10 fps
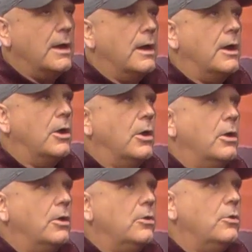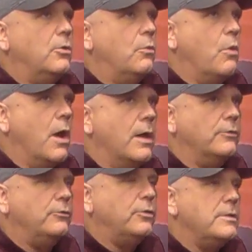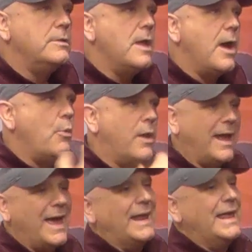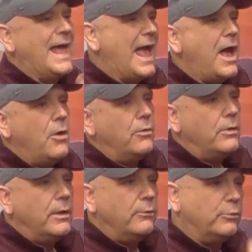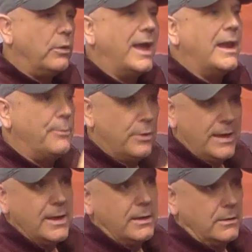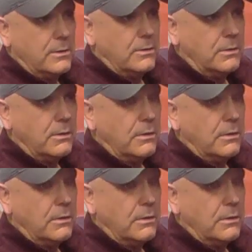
uh, was not what I got to get out. It was what I got to put in. Yeah.